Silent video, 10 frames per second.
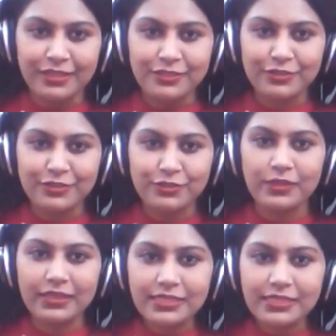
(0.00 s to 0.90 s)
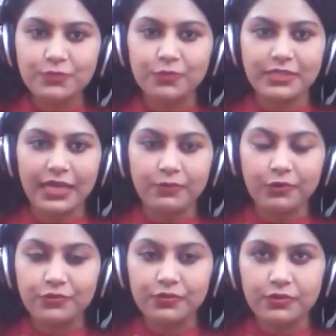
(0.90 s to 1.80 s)
So this is what I
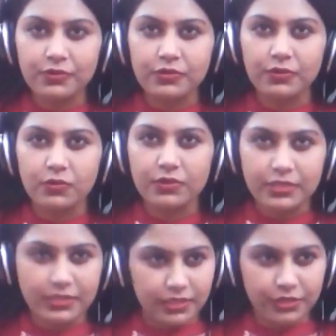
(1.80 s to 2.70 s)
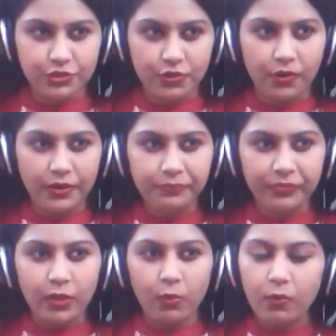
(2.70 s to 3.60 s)
want to research on.
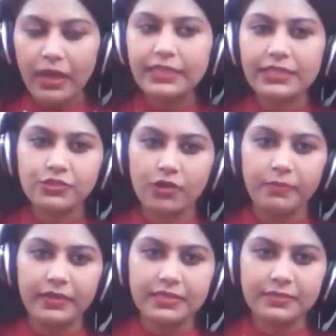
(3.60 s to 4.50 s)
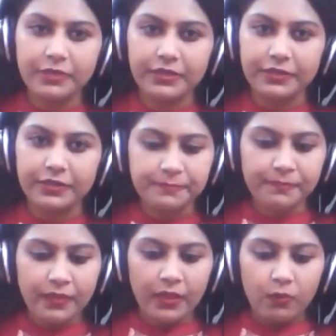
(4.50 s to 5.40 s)
Why this topic is because
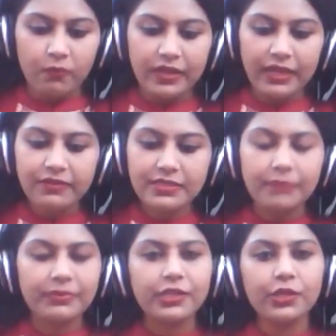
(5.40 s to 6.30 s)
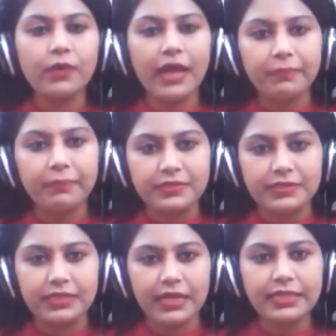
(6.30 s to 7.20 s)
whenever something new
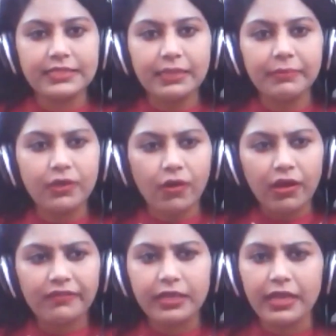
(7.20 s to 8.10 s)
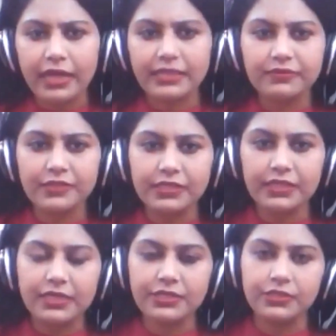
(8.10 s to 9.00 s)
happens and some economic activity
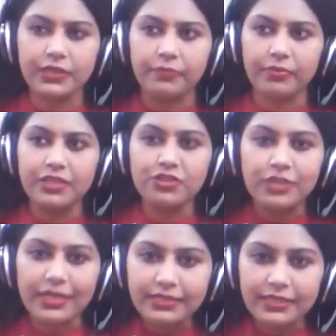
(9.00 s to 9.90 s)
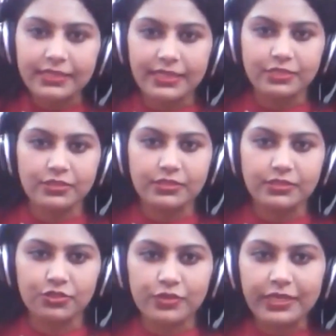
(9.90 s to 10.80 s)
is injected in a
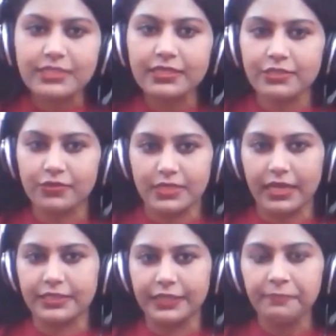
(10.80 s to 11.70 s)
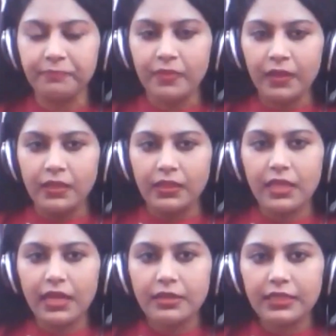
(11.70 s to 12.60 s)
traditional society,
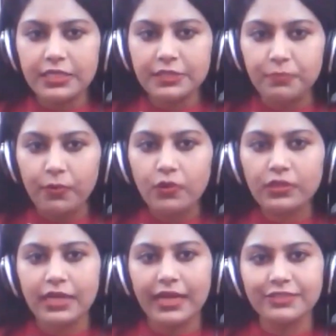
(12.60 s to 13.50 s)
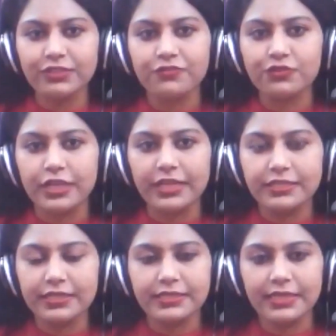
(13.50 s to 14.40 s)
there are these both kinds of
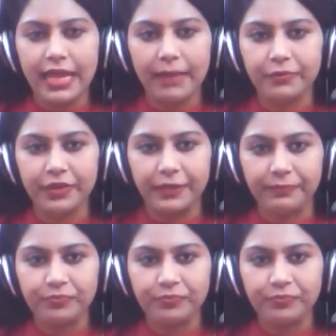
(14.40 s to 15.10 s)
changes happening,